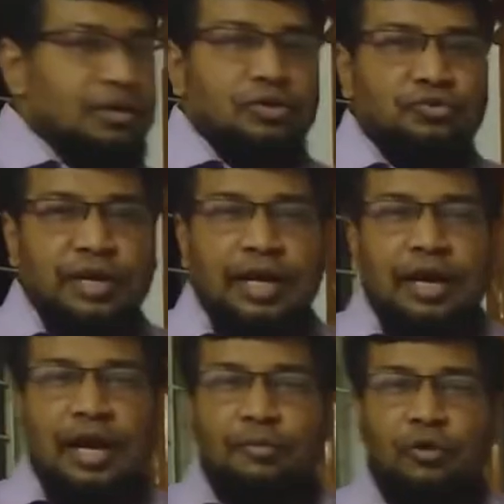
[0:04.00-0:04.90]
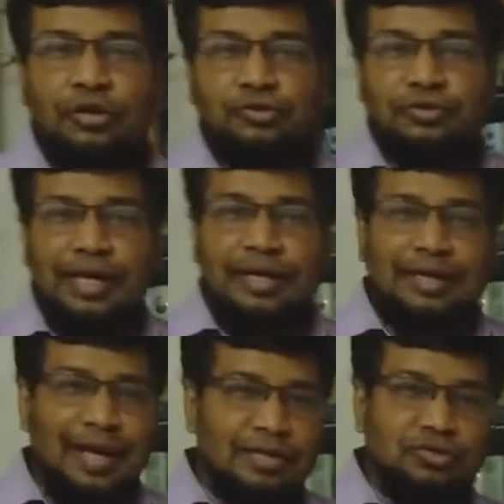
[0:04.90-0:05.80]
Today I am going to take a
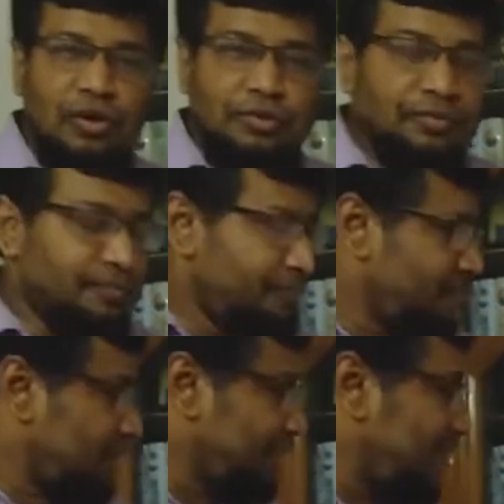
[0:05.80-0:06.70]
class on the